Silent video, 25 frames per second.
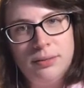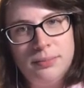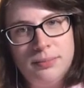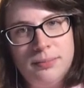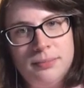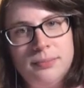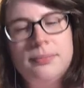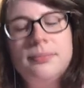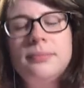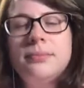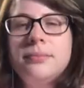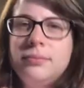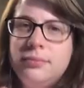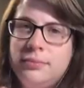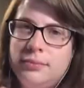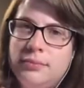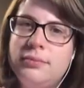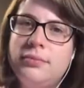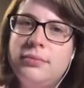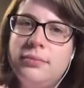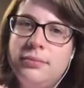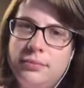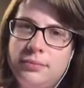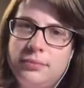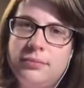
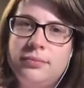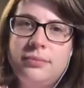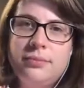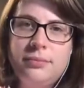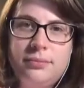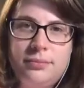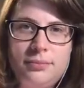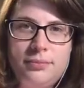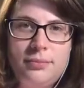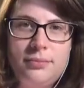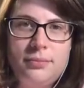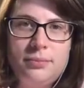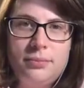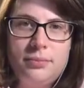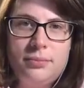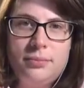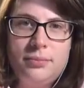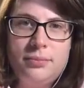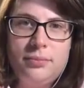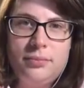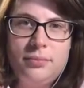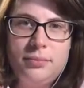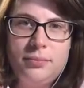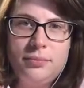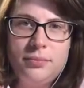
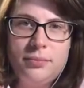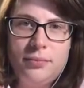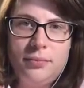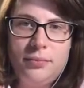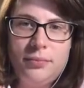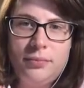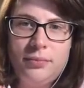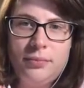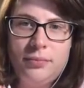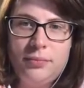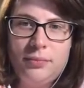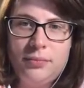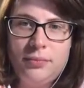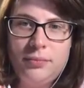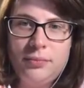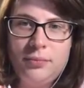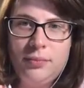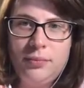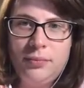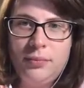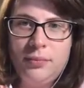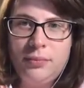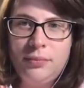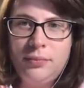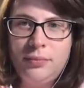
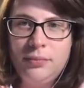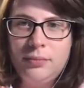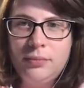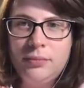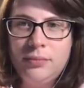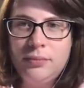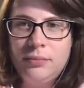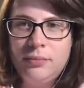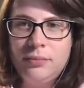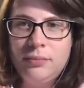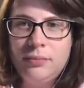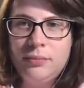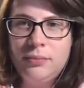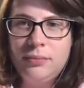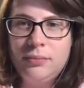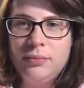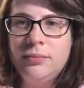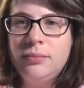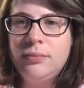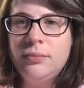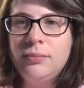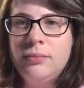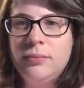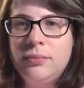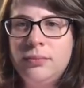
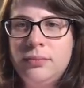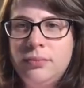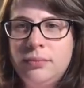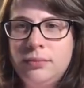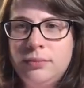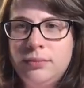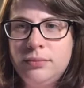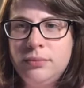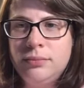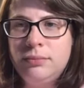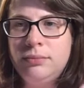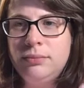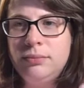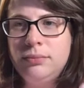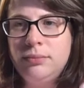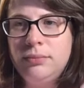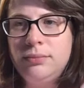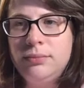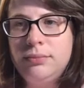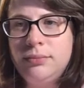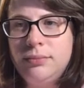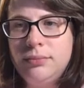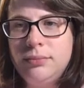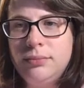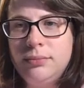
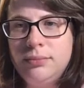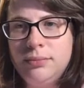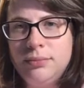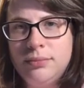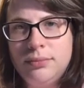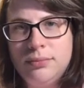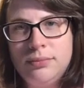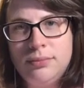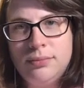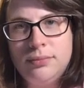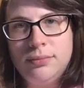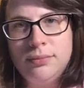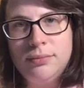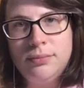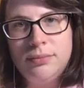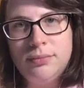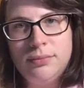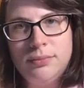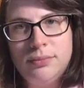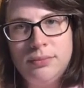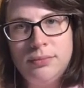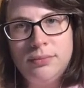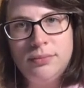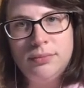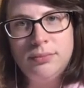
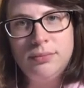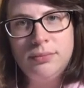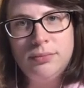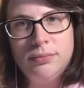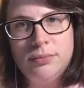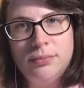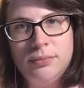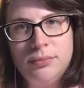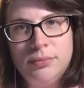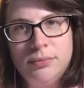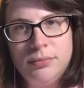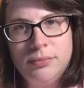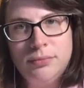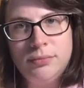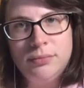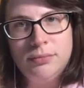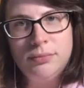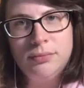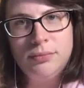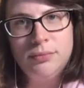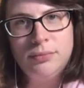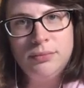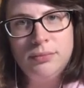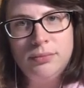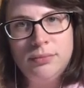
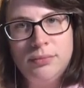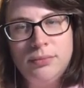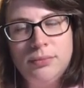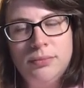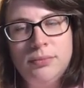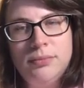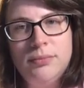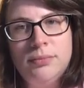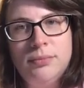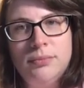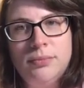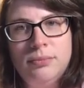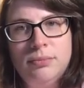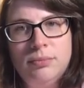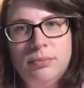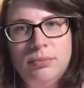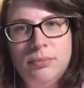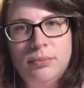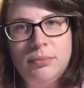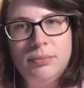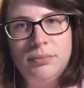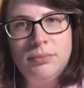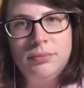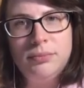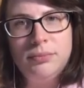(not speaking)